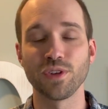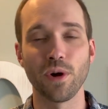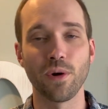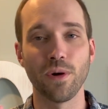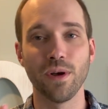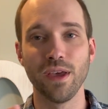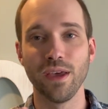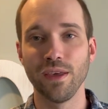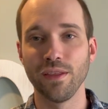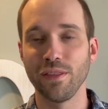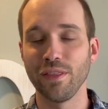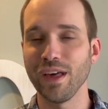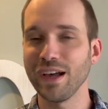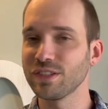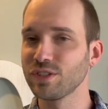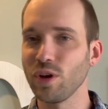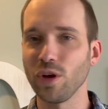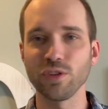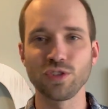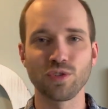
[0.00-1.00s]
So
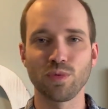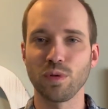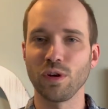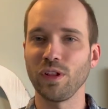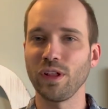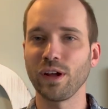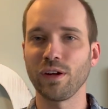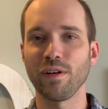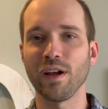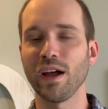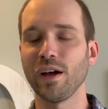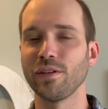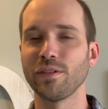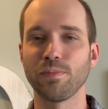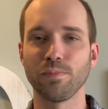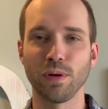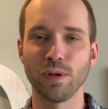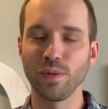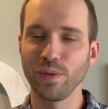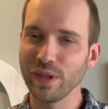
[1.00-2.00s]
that's all swirling
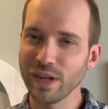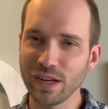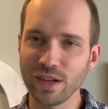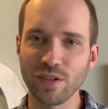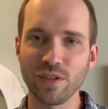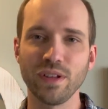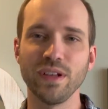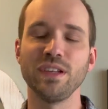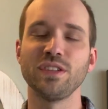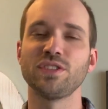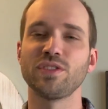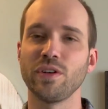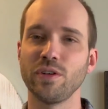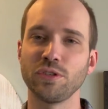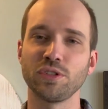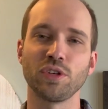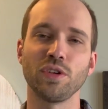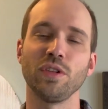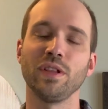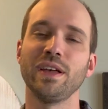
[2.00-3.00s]
around politically,
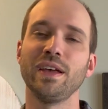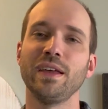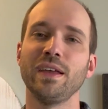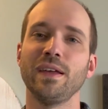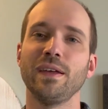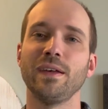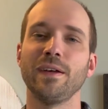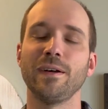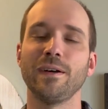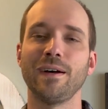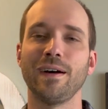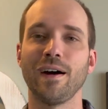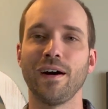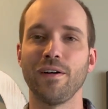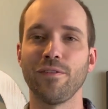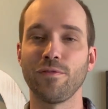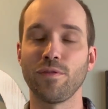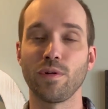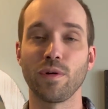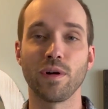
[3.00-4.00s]
socially,
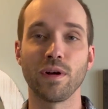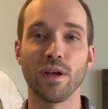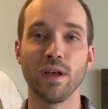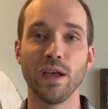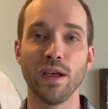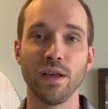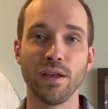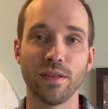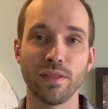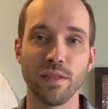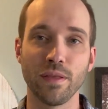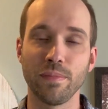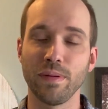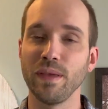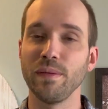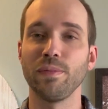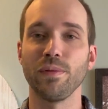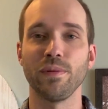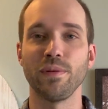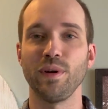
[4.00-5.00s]
for the
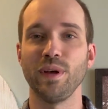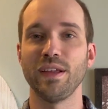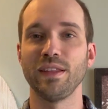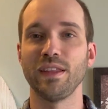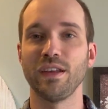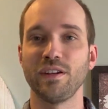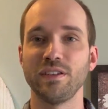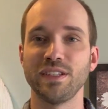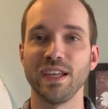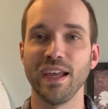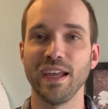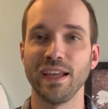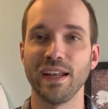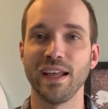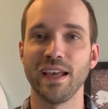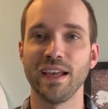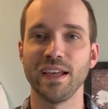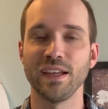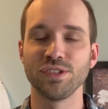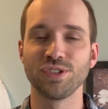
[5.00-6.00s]
people in their
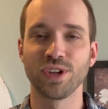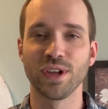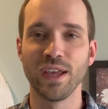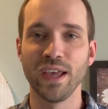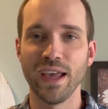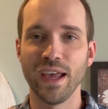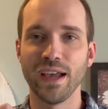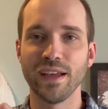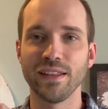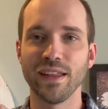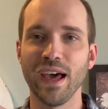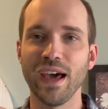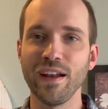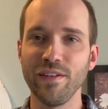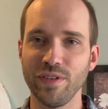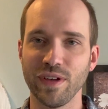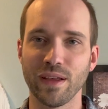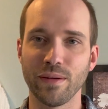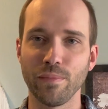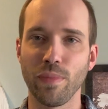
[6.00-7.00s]
day and age. And
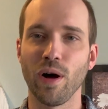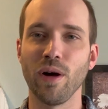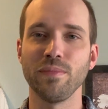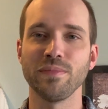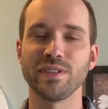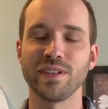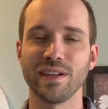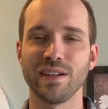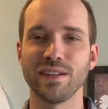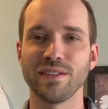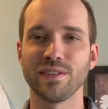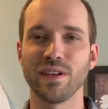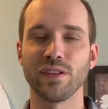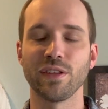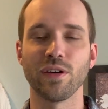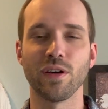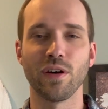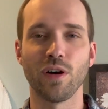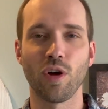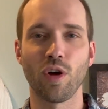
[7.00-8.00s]
that event, Palm Sunday, is
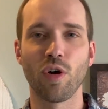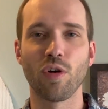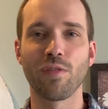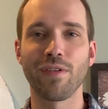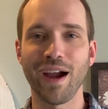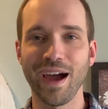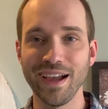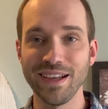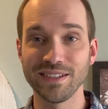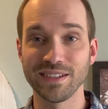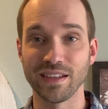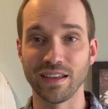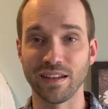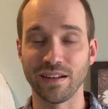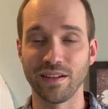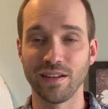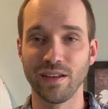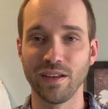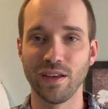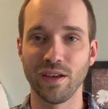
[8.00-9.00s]
on the
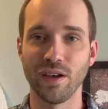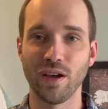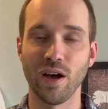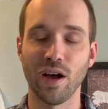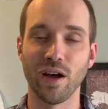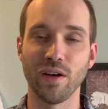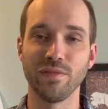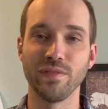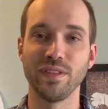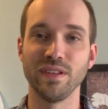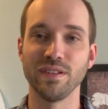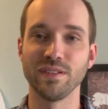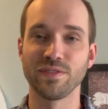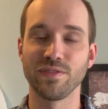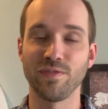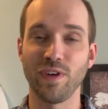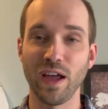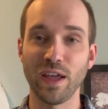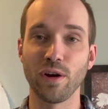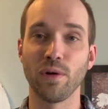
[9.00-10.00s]
horizon of
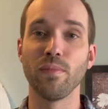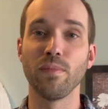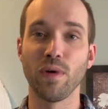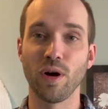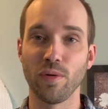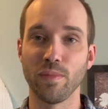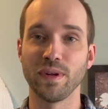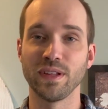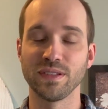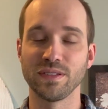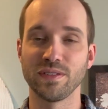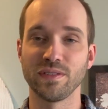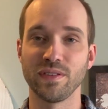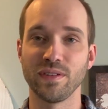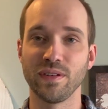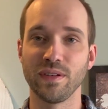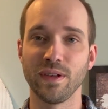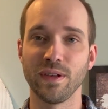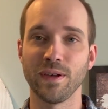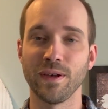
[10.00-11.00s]
these final
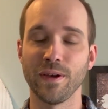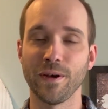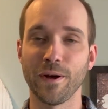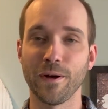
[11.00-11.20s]
moments